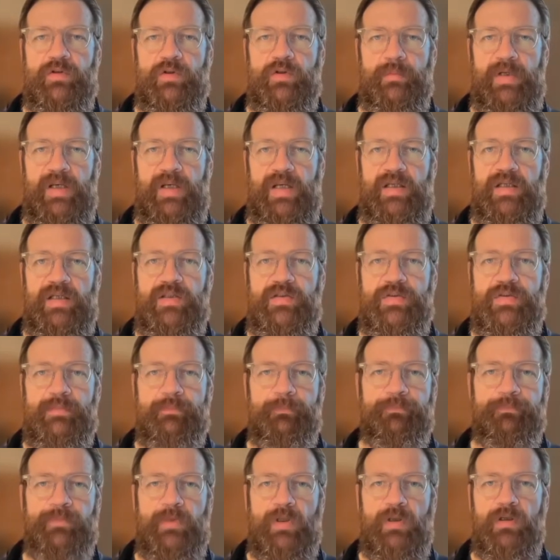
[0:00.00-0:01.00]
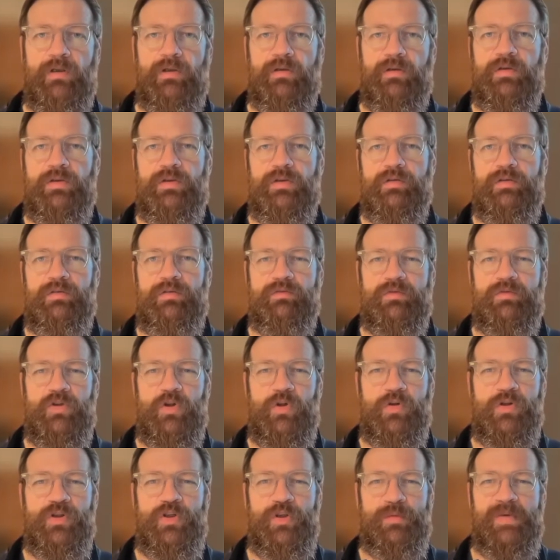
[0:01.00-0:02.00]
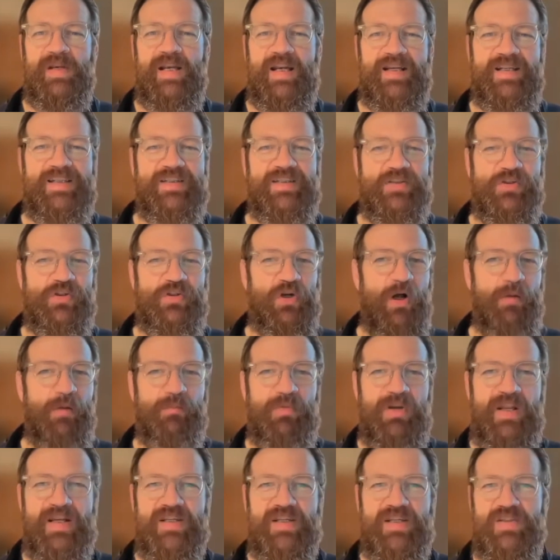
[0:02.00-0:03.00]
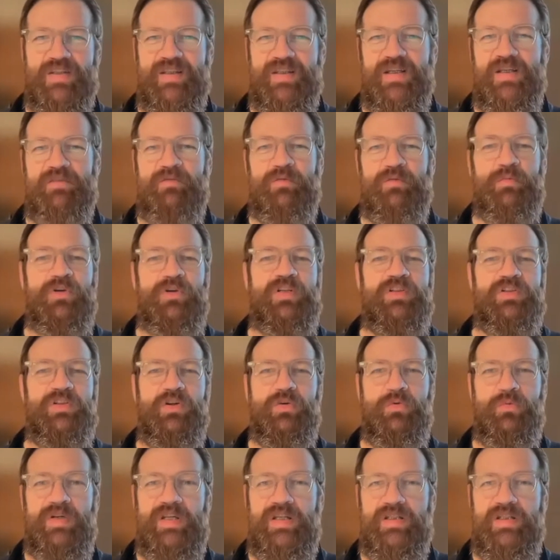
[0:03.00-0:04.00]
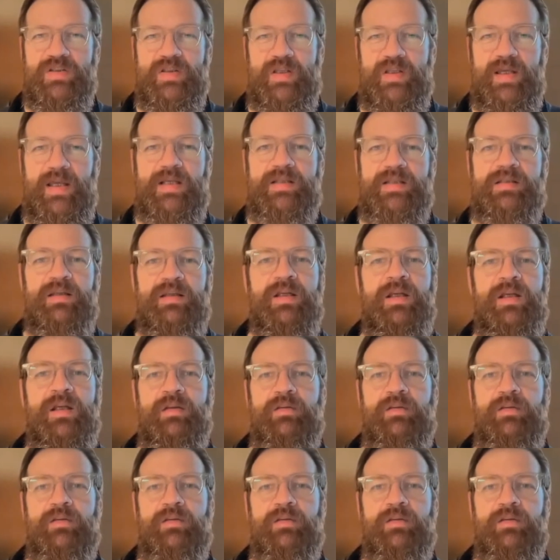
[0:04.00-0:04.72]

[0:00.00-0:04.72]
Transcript: Kubernetes. Kubernetes is complex. I think everybody's agreed to that.